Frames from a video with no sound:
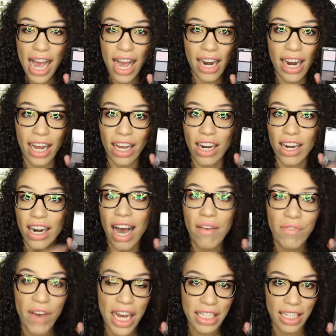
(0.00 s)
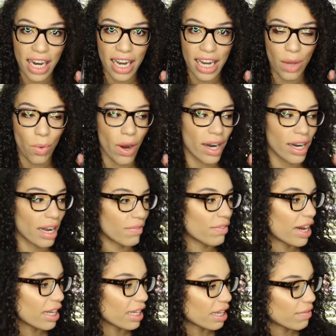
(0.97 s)
and I could not find it anywhere, and I
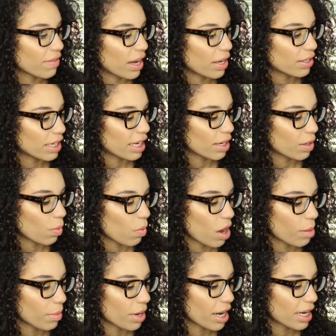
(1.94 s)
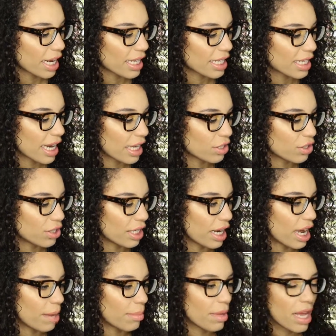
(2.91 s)
finally found it in a Walmart, and I snatched
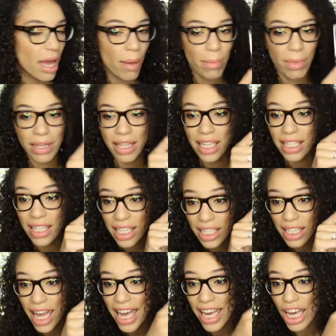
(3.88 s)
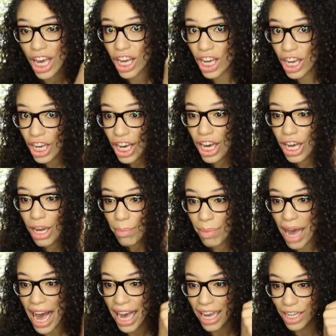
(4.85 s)
it up. But this is like good
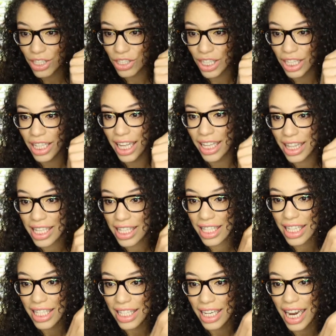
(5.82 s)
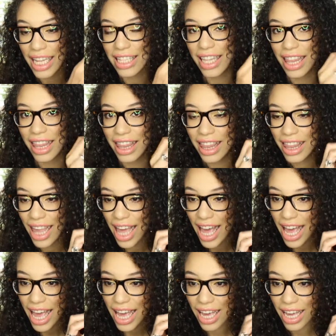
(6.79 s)
packaging. Like this is nice and
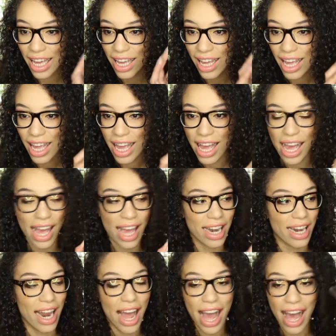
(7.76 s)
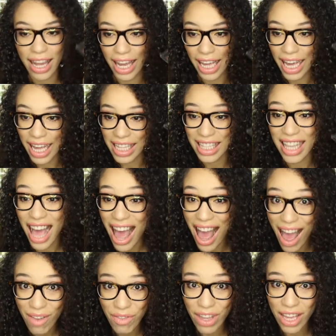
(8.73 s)
thick, and like it's
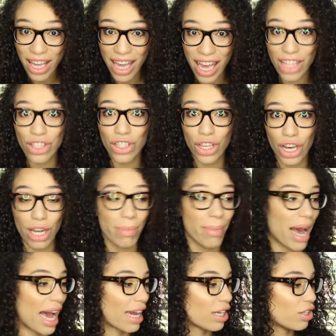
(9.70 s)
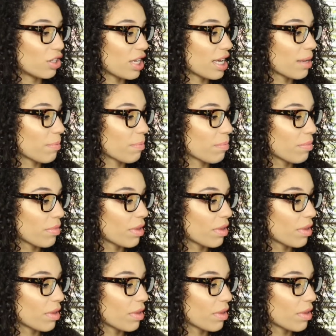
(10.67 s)
heavy. It's good packaging,